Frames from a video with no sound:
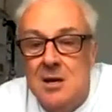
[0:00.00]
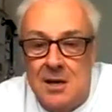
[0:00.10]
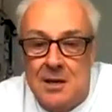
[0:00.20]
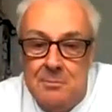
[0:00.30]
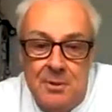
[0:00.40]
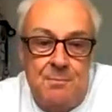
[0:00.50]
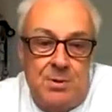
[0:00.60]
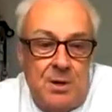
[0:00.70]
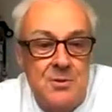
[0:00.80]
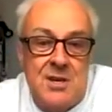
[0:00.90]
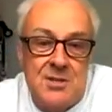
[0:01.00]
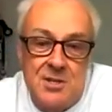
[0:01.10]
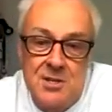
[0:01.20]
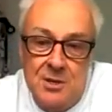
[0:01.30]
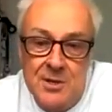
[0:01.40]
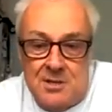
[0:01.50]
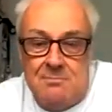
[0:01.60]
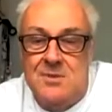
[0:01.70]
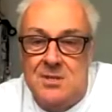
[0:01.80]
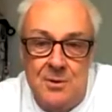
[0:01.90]
Cambridge Processor Unit.
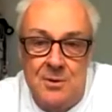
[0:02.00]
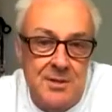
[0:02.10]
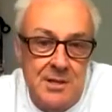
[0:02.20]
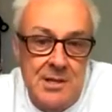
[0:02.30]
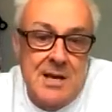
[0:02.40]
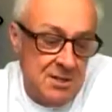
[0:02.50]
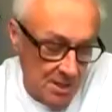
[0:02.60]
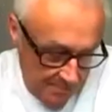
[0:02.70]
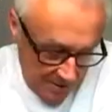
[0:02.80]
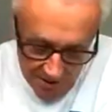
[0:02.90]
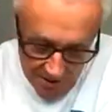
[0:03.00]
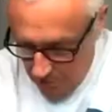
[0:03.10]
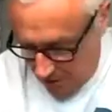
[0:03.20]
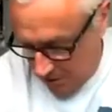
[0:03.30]
See what they did there? CPU,